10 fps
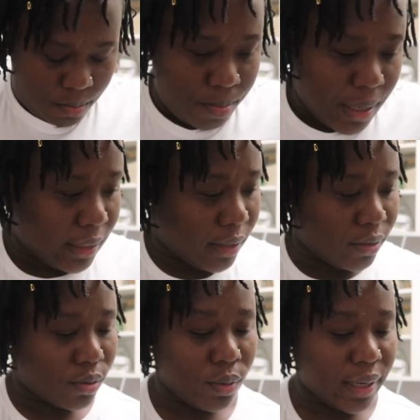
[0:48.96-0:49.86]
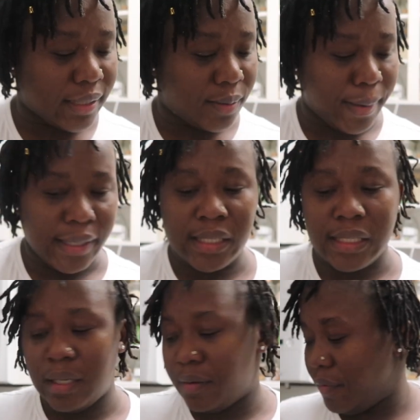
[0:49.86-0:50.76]
Meat is so
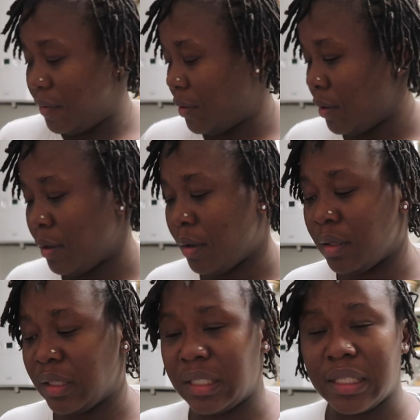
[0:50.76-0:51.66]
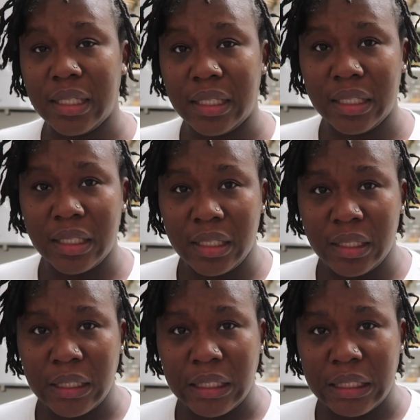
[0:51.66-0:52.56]
expensive, honestly.
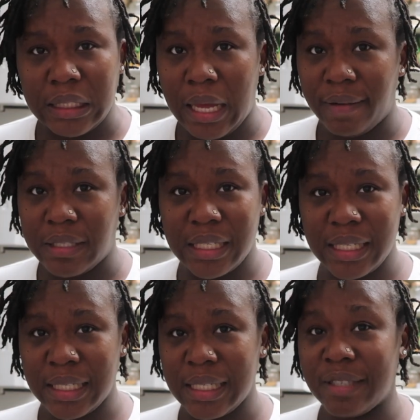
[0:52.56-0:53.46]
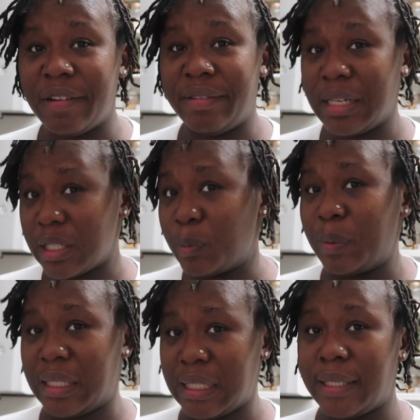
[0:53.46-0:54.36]
Everything is very
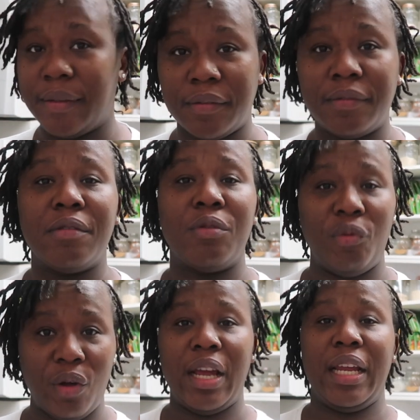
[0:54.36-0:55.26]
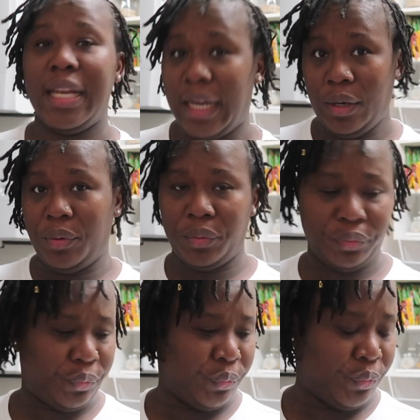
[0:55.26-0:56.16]
expensive right now.
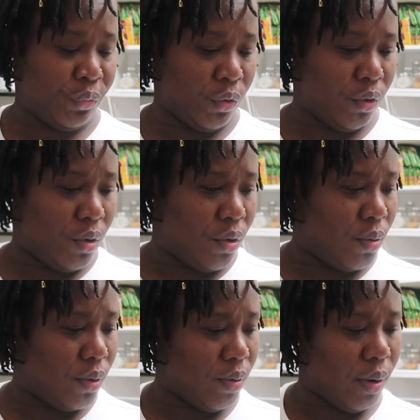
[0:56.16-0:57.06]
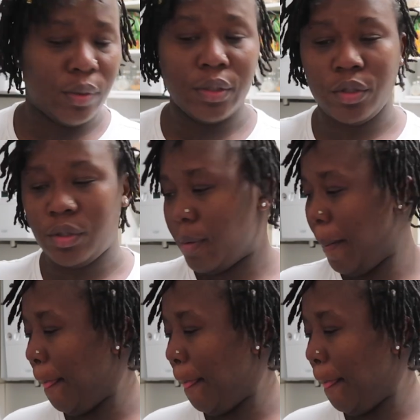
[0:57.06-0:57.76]
What do I want to do?